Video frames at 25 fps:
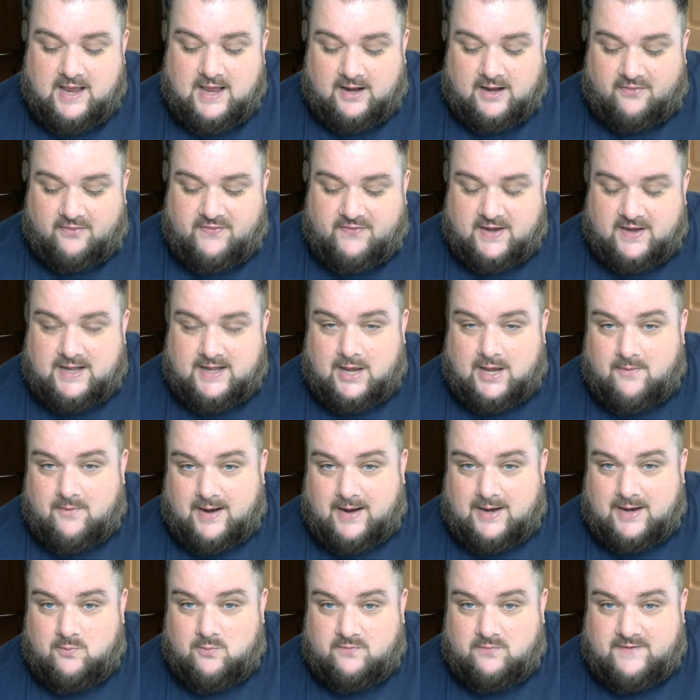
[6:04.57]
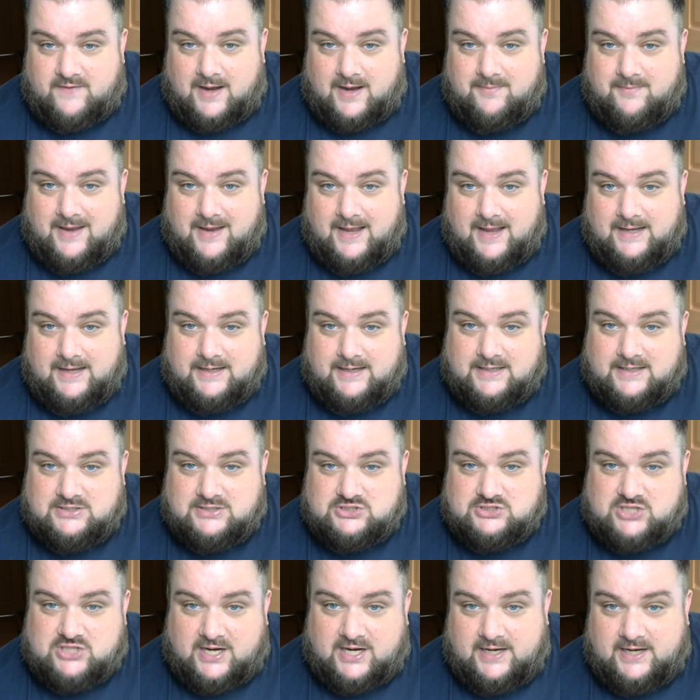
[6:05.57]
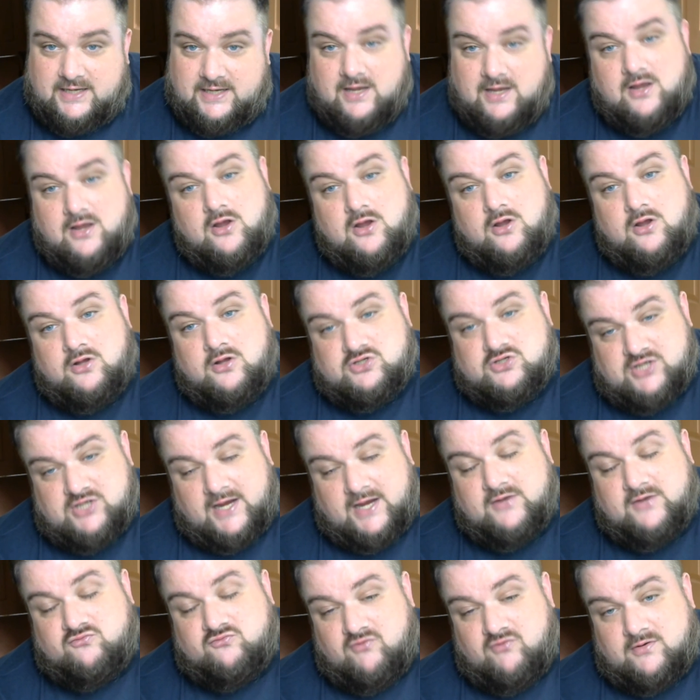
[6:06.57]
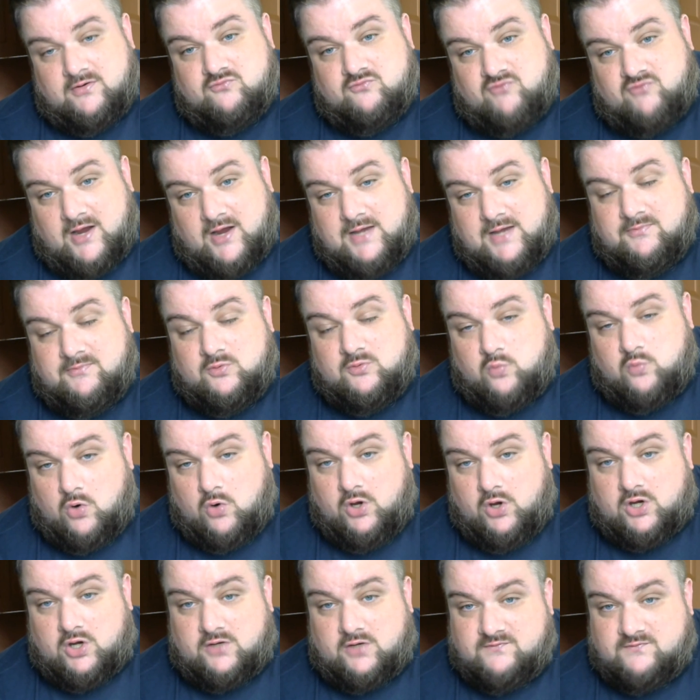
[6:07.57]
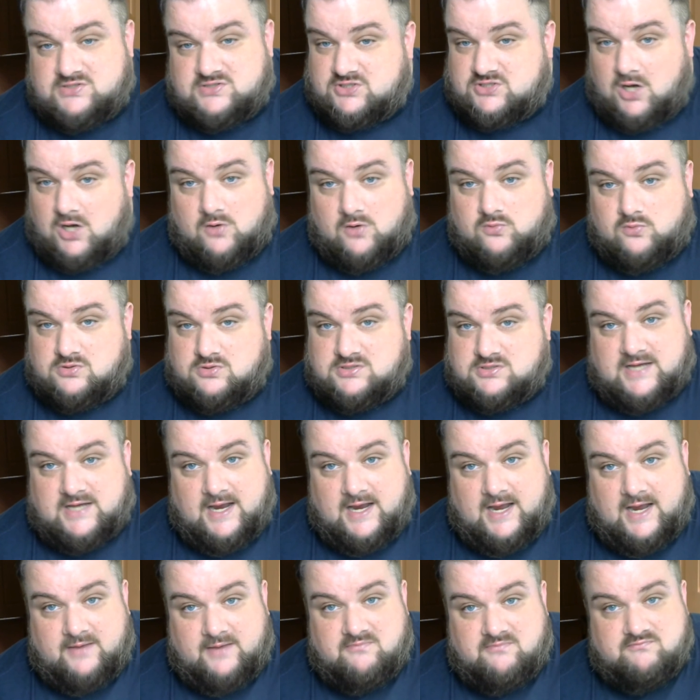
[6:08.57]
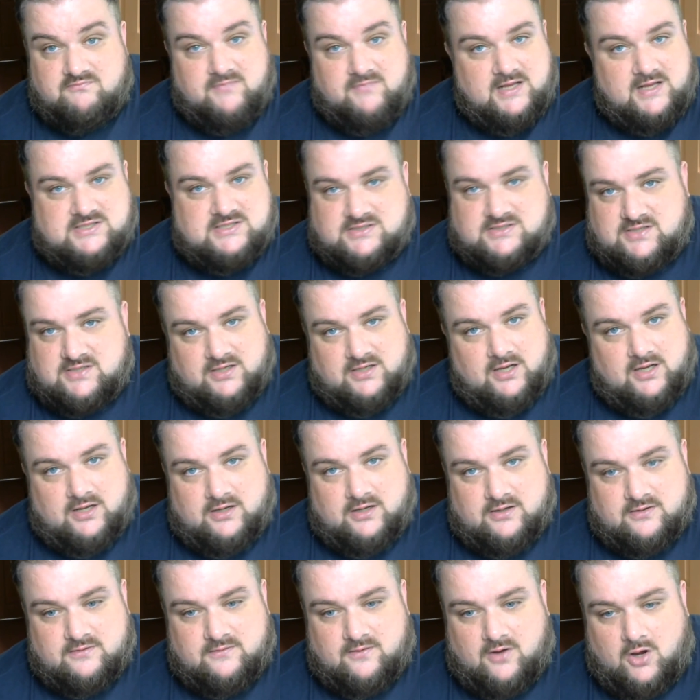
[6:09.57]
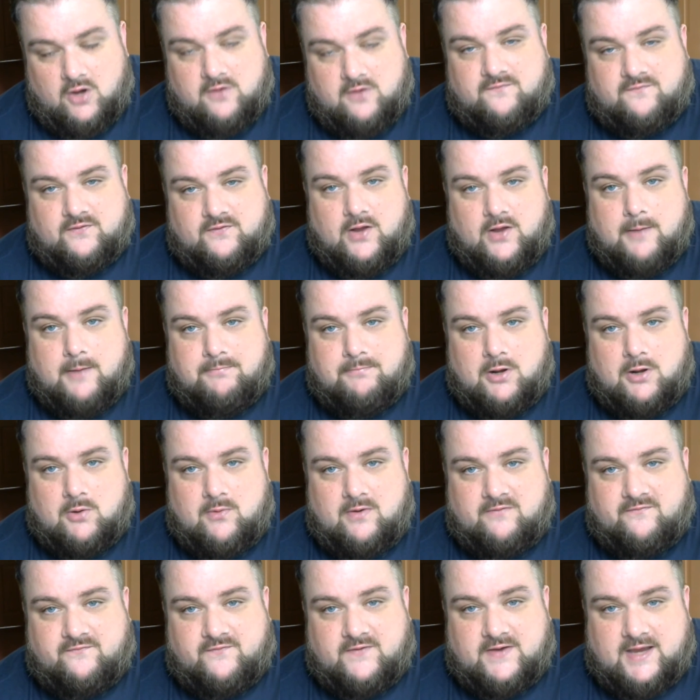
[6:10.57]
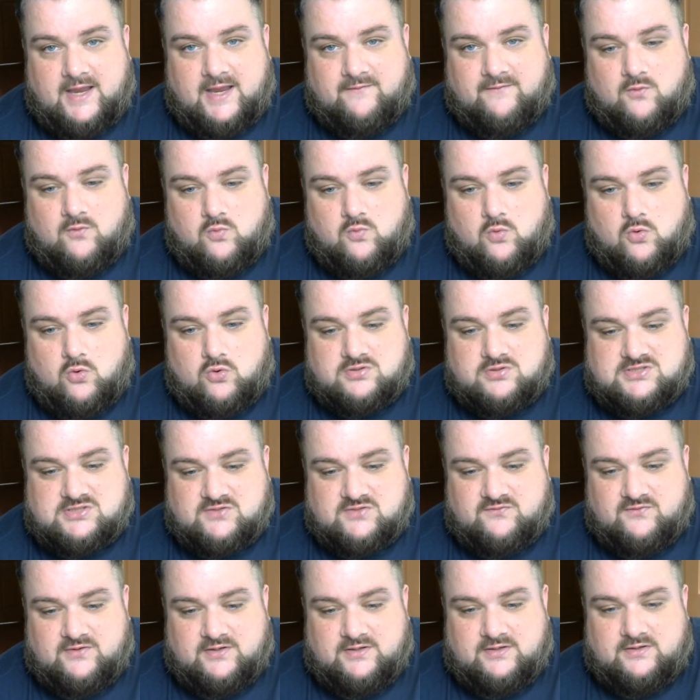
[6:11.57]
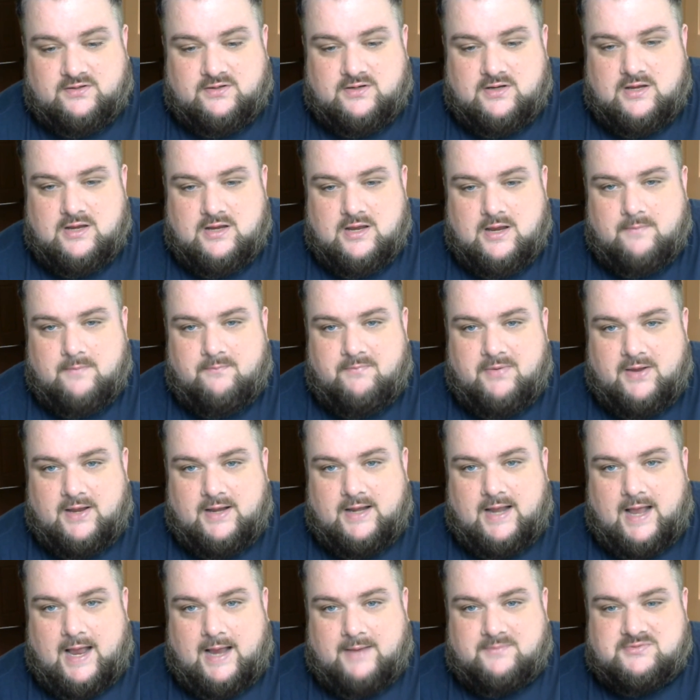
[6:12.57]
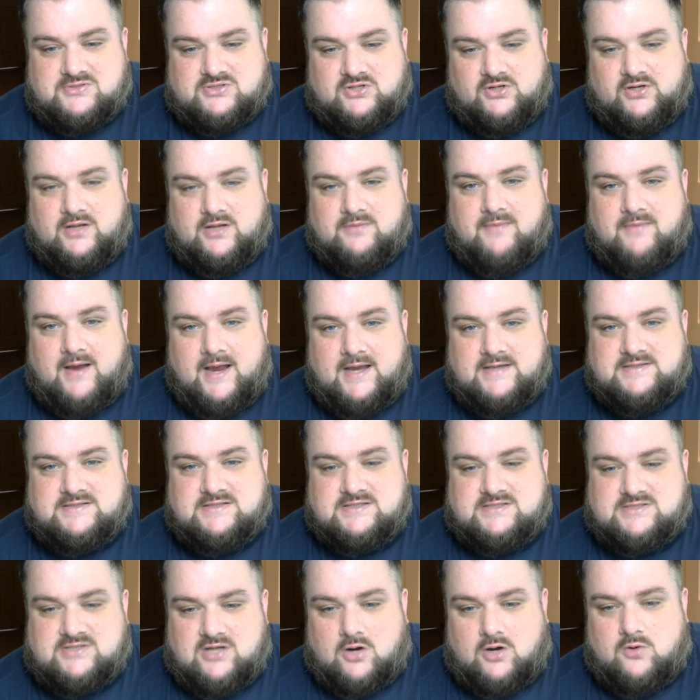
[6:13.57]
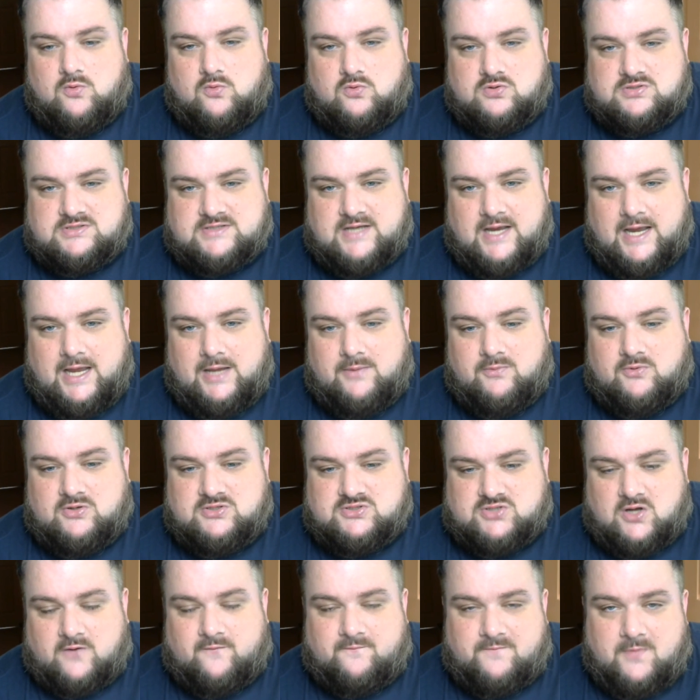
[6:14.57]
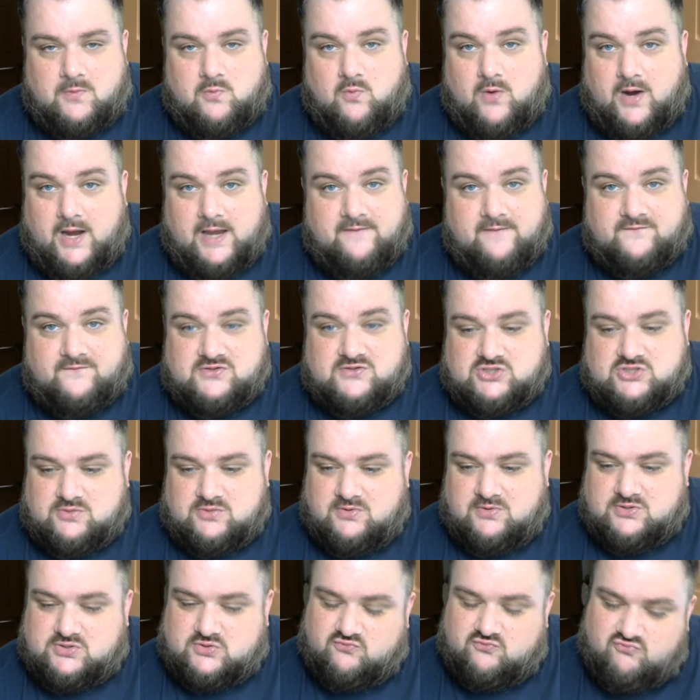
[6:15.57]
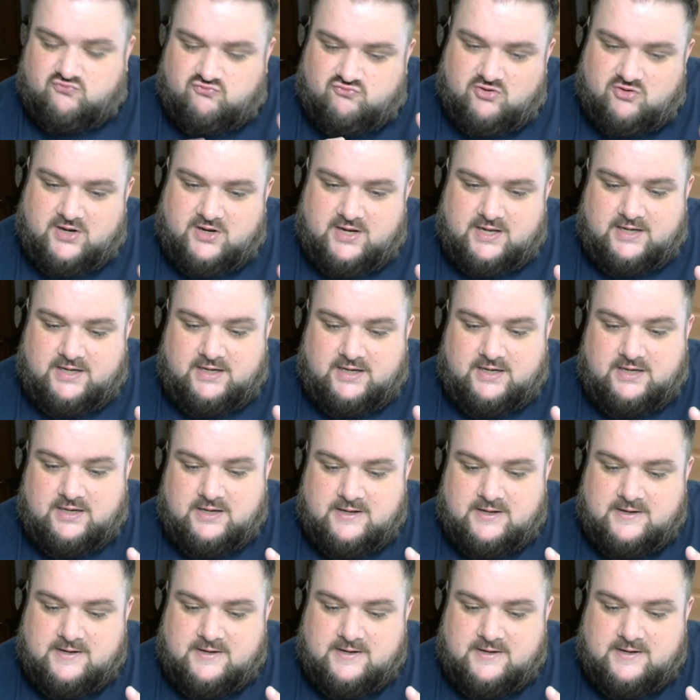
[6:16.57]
And I think now with Amy Hennig and Jade Raymond working on the Star Wars game, it's going to, hopefully, it'll blow everything out of the water and be an absolutely amazing Star Wars game, because I've been waiting for something to really